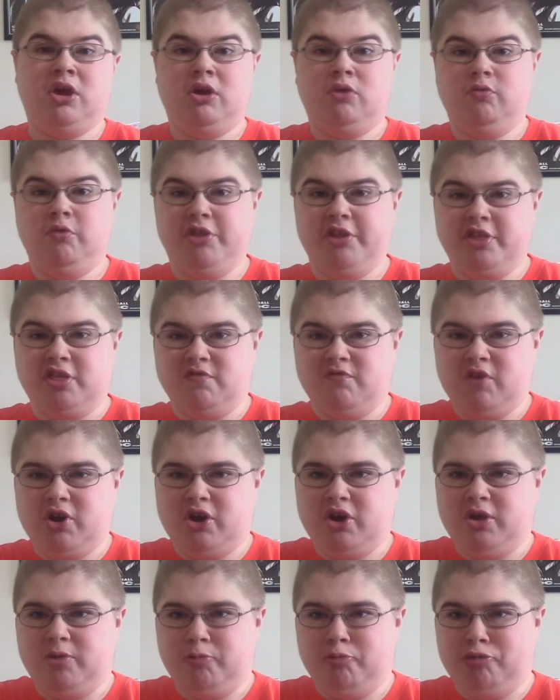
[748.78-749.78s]

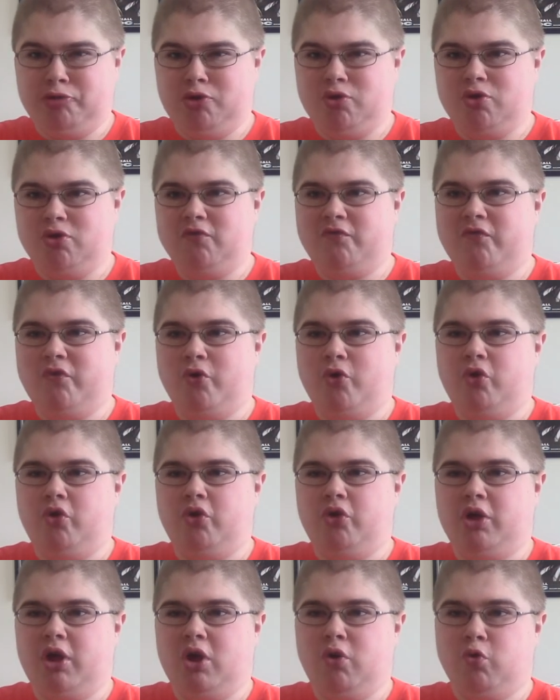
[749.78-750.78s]
very
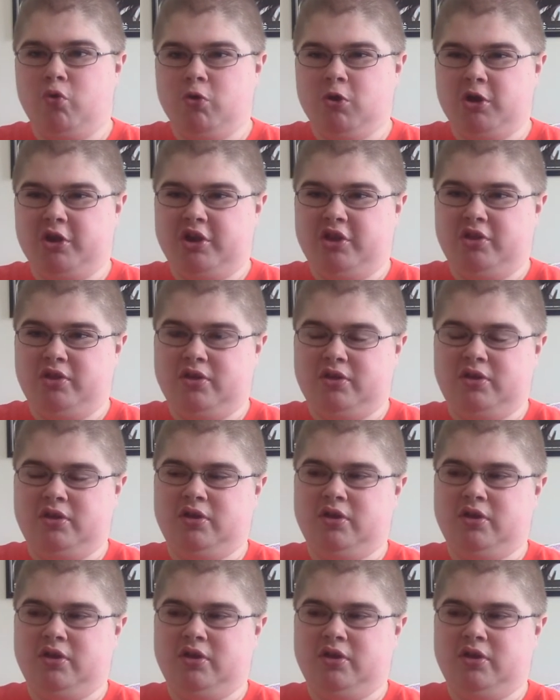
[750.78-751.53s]
beautiful organ.